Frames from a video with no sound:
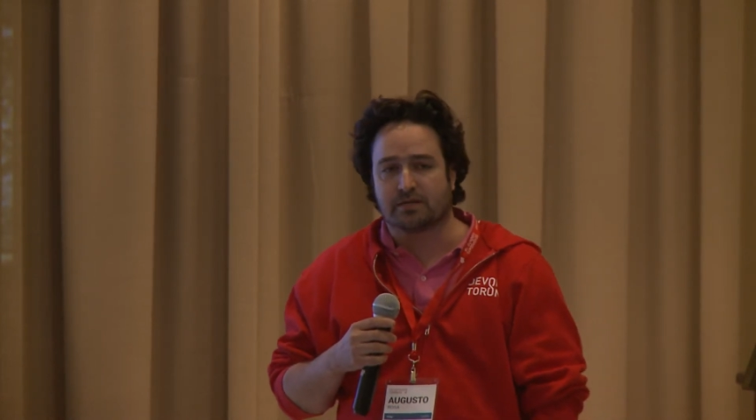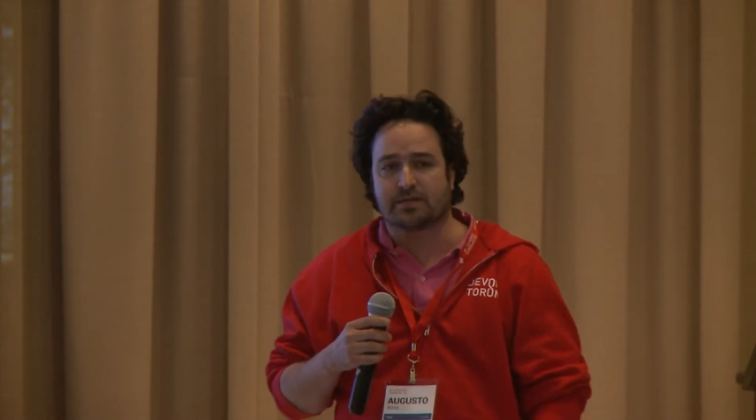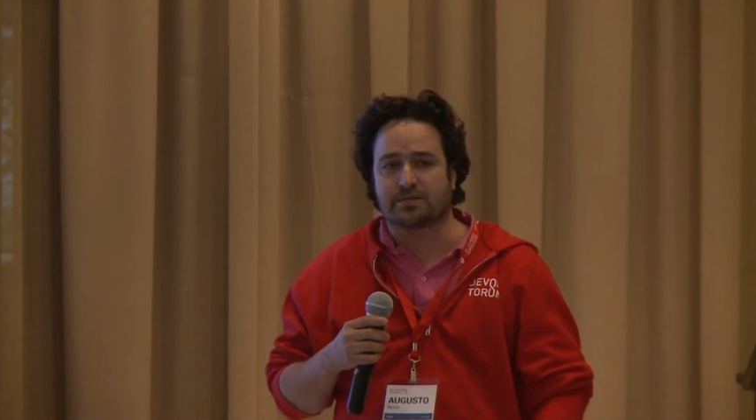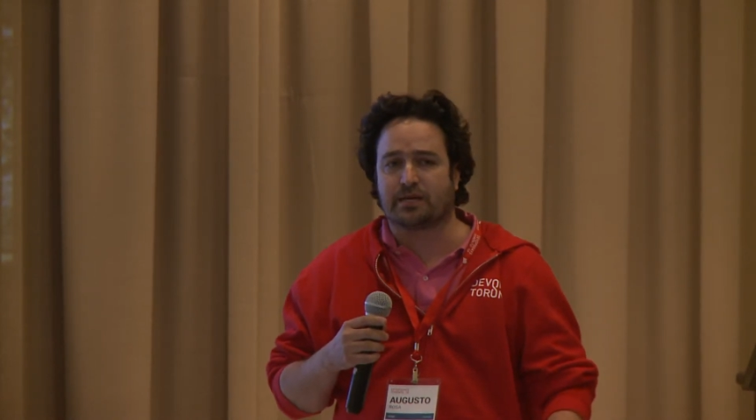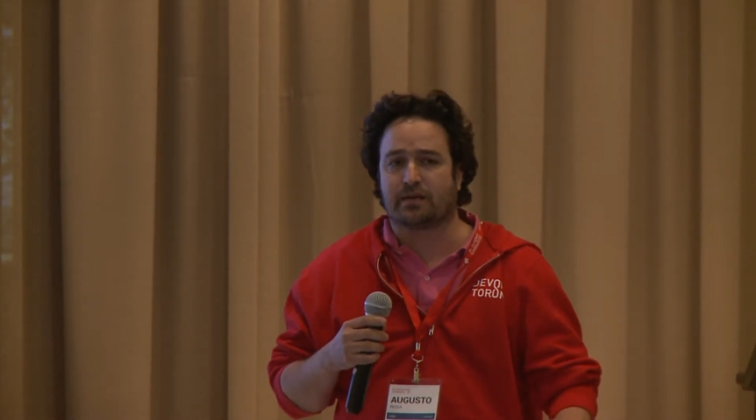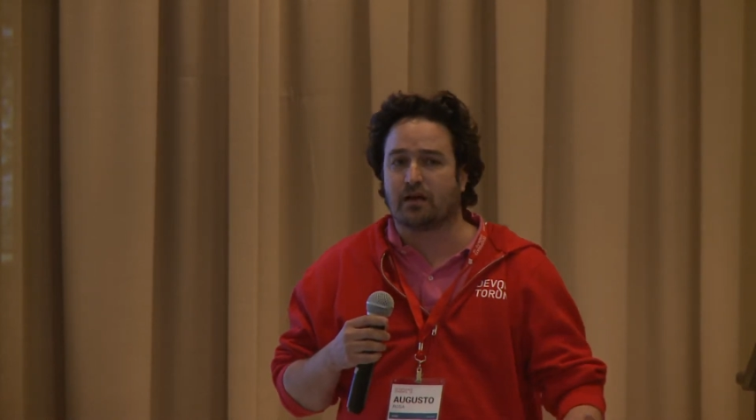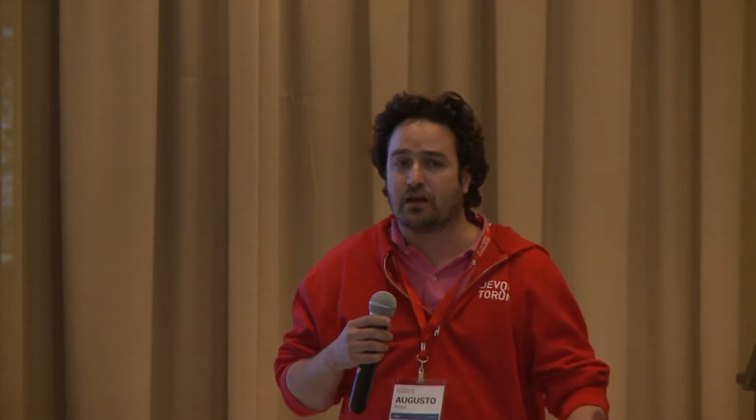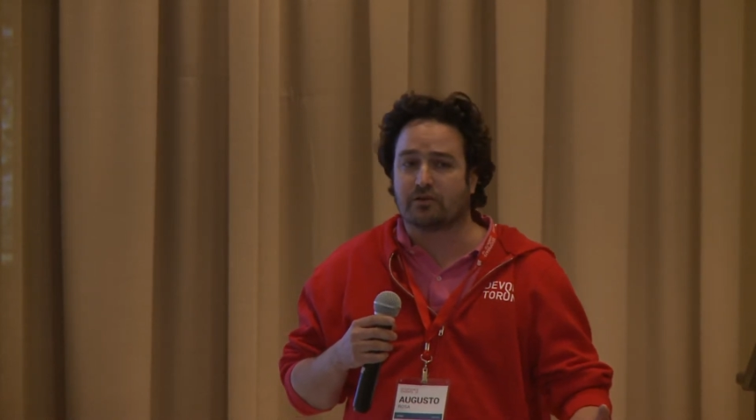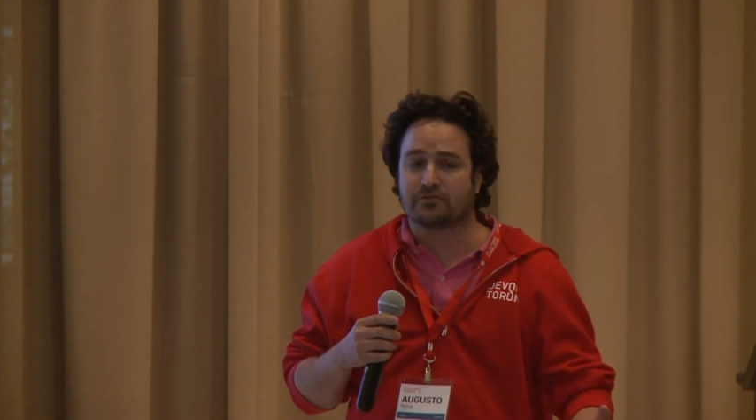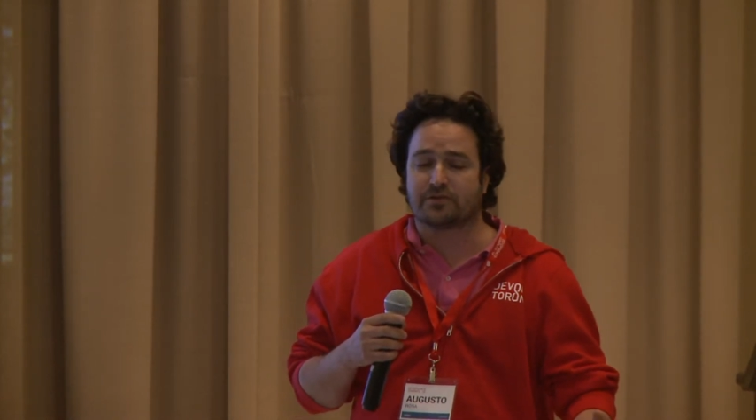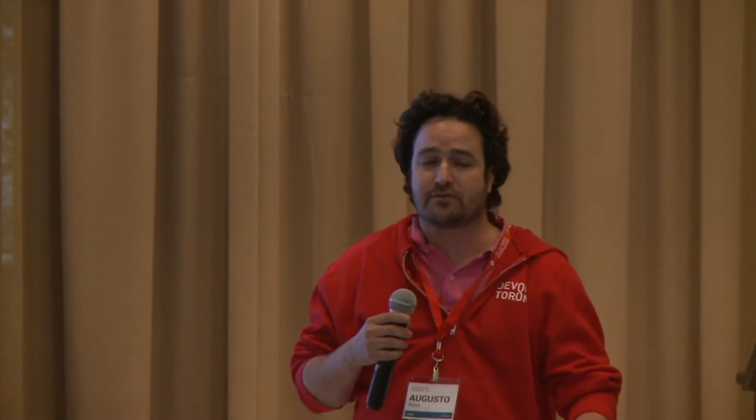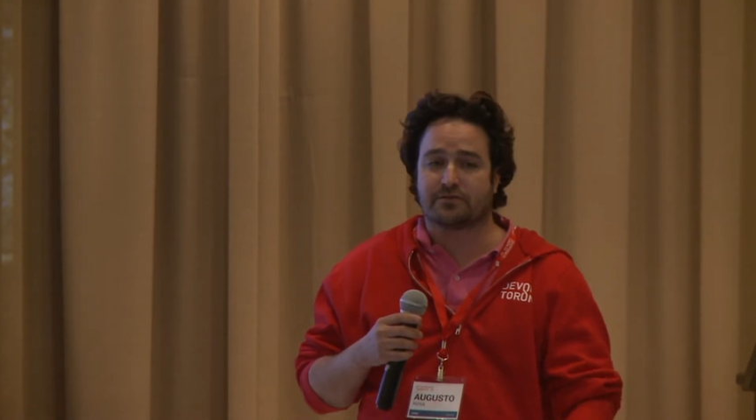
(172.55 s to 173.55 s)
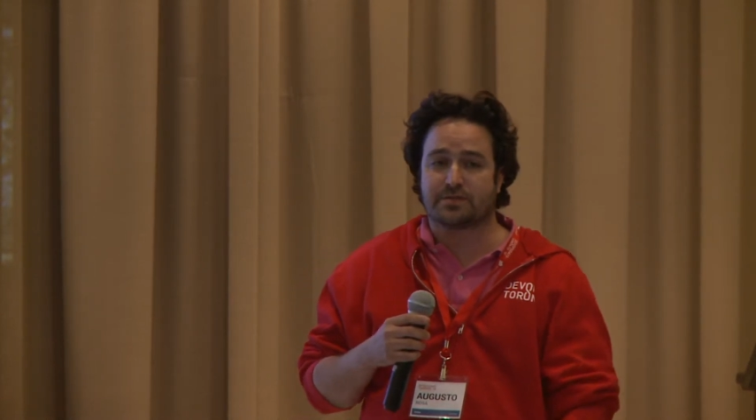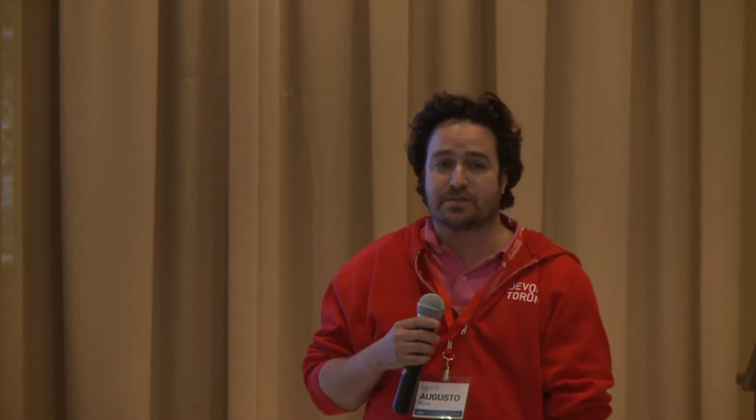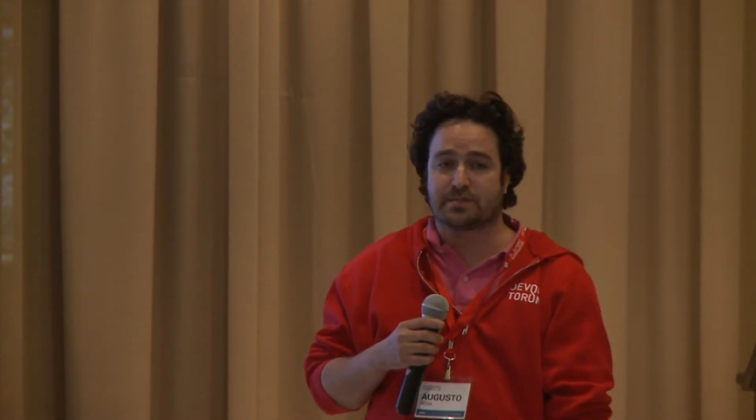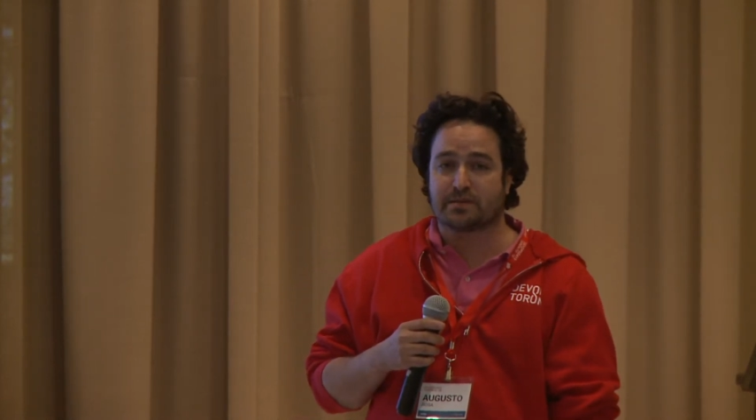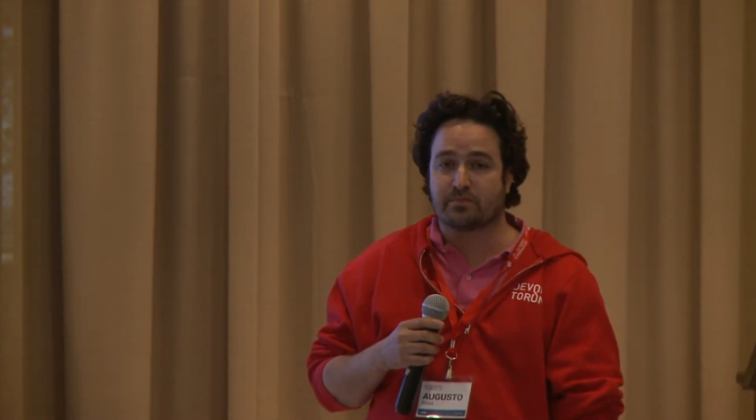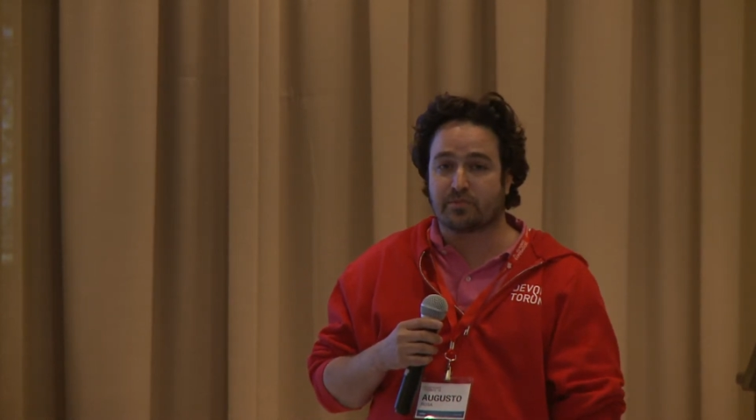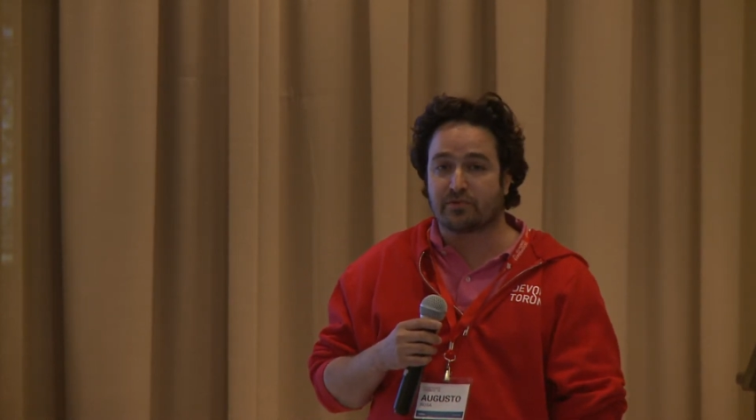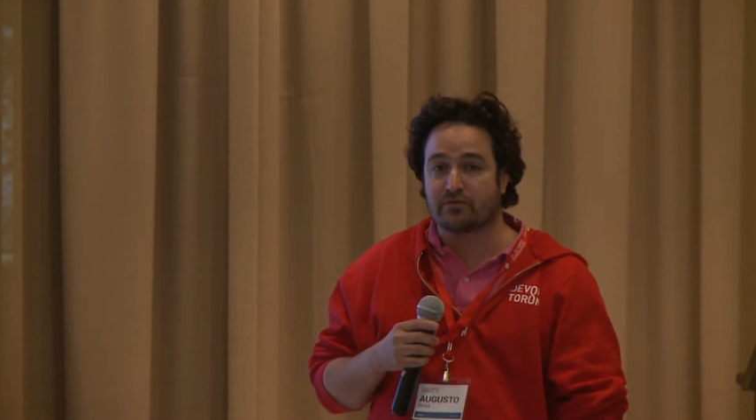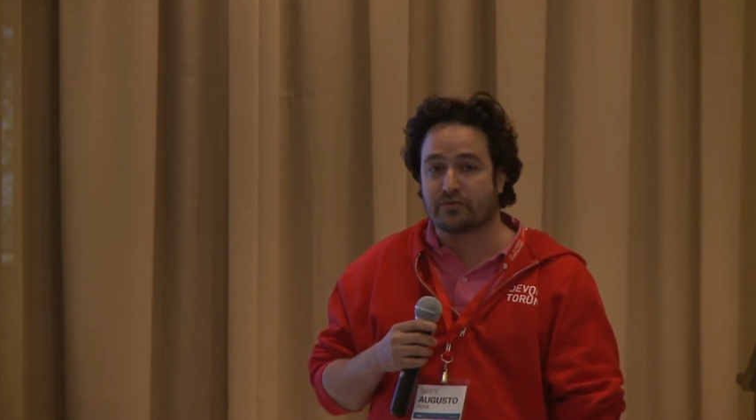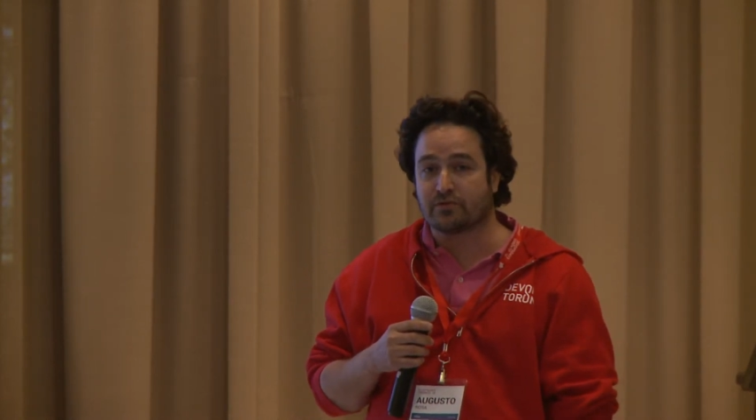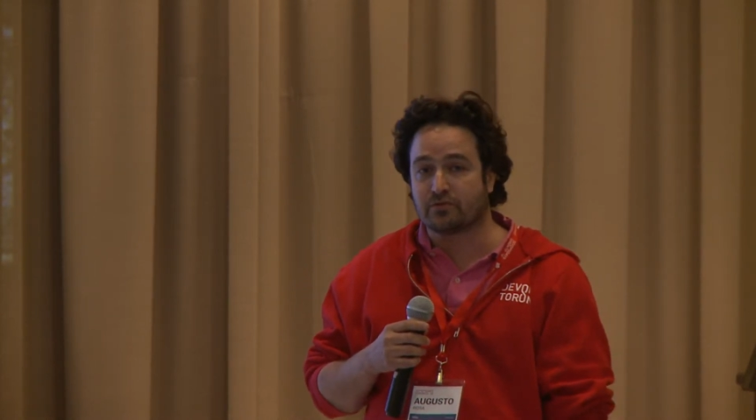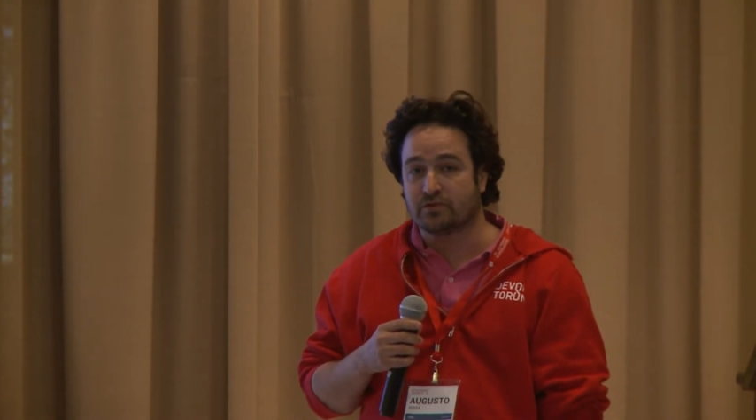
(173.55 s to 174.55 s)
There's a lot of services in
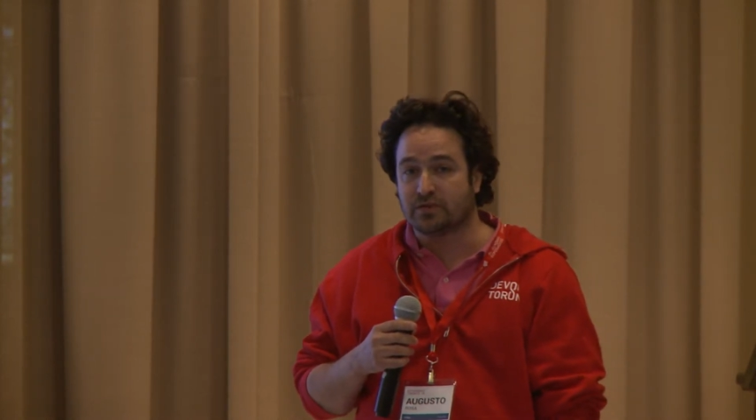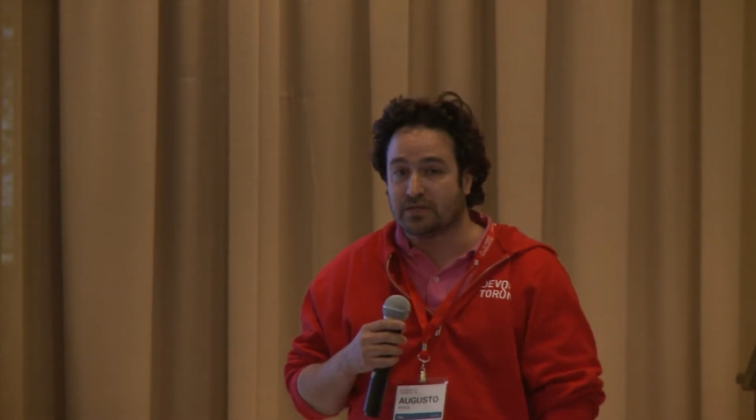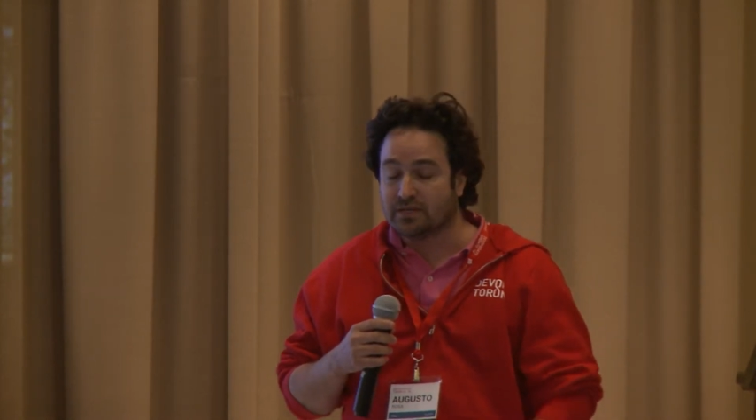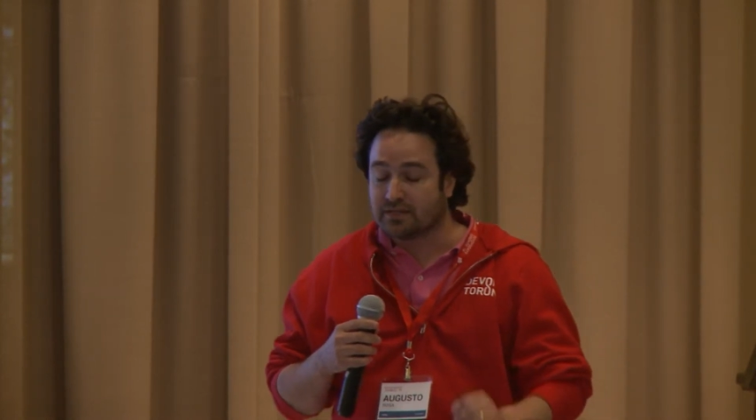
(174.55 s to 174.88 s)
preview